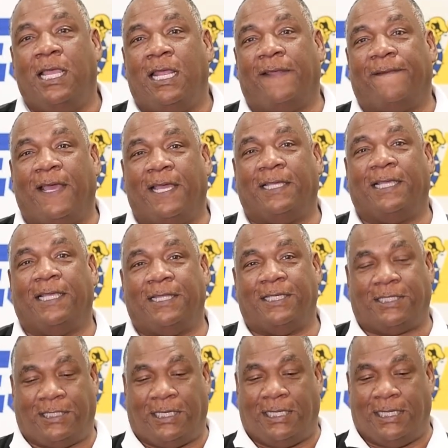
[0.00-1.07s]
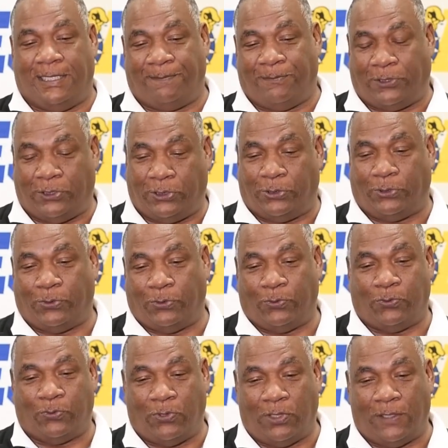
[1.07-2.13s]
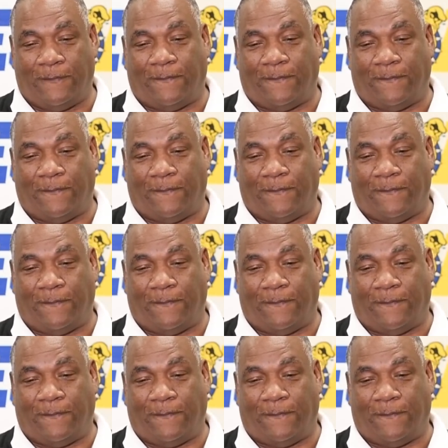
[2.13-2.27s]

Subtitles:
If I can get this team to really